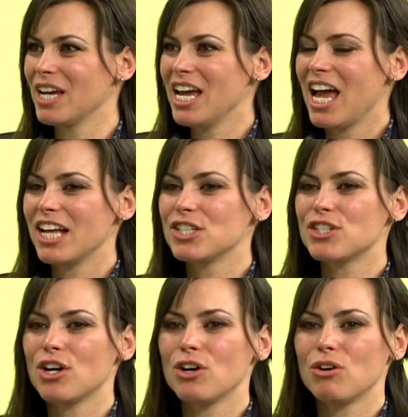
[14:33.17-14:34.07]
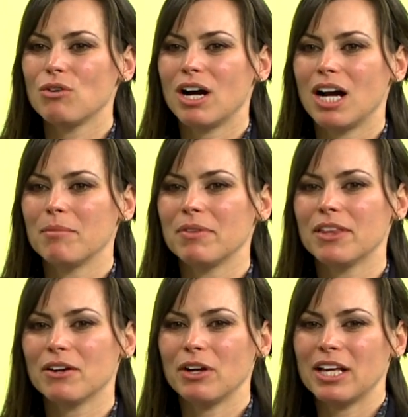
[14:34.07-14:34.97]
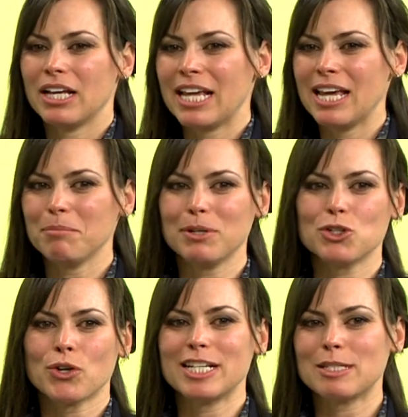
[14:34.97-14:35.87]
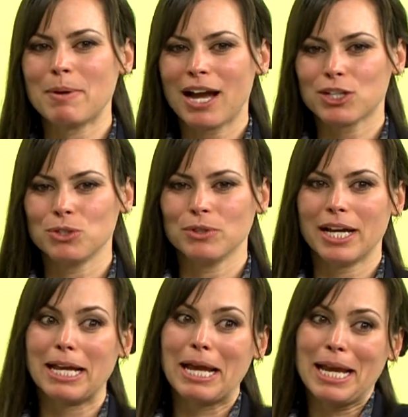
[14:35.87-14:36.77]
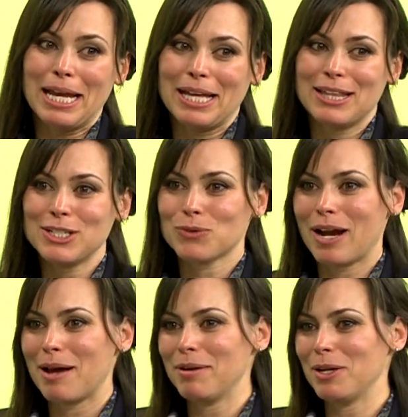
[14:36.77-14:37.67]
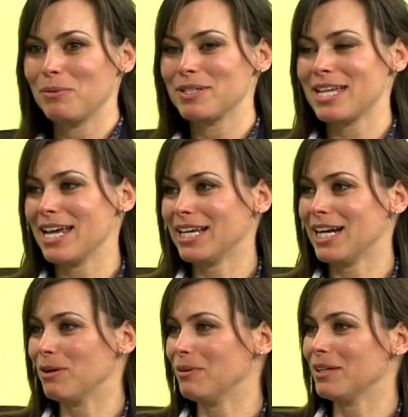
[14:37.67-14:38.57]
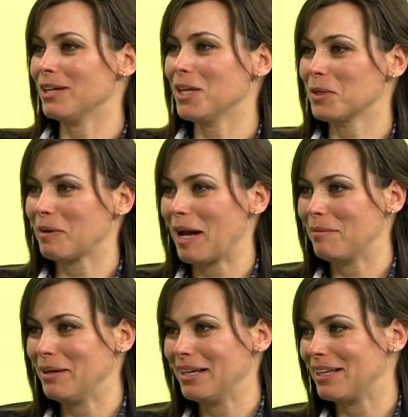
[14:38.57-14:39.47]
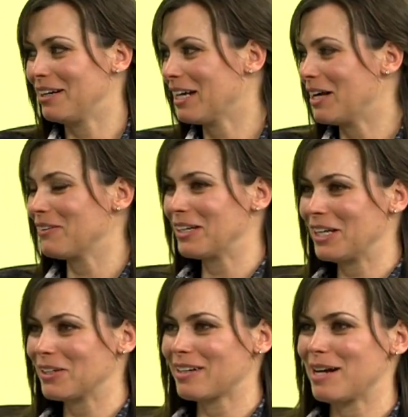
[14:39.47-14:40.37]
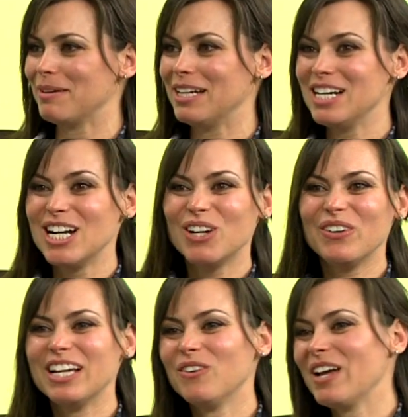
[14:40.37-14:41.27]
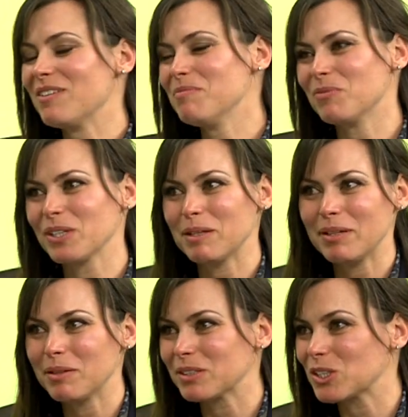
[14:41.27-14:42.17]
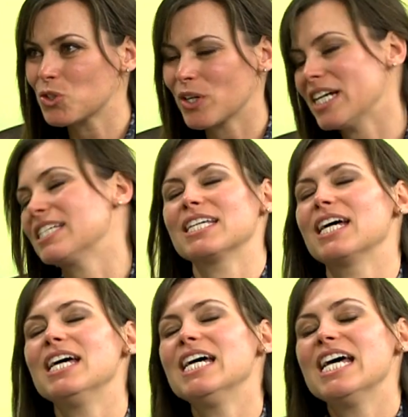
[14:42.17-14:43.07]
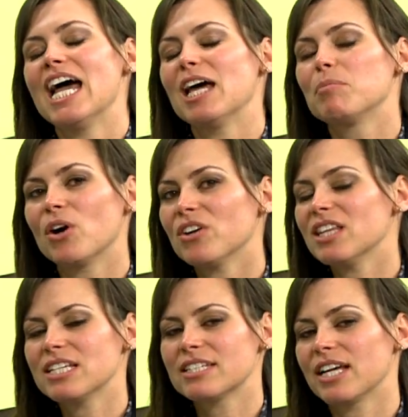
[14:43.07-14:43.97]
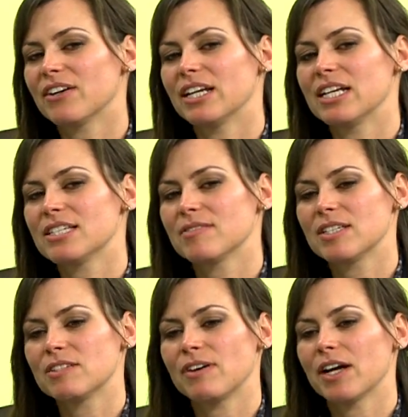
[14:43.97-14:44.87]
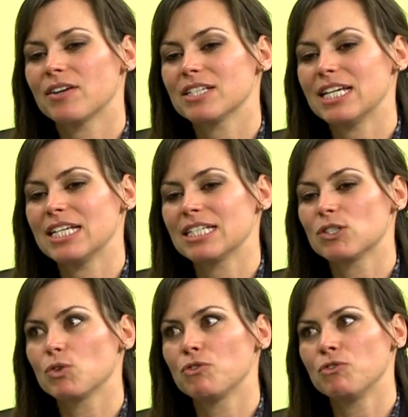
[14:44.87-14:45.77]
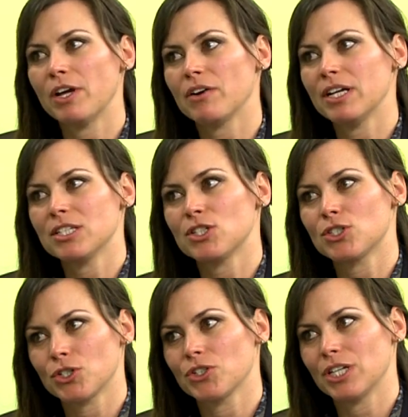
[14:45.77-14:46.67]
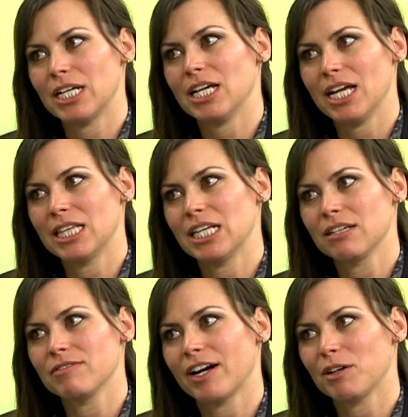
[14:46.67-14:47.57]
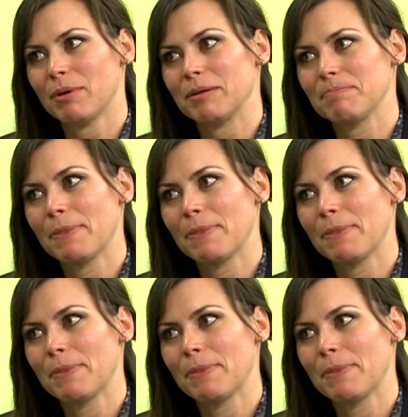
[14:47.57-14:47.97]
And mm. so um, there, it can't be traced back to like, hey, this rabbit was hanging out with another rabbit, hung out with another rabbit. We, we haven't really been able to trace it. And part of the scariness of this virus is it's very sturdy in the environment.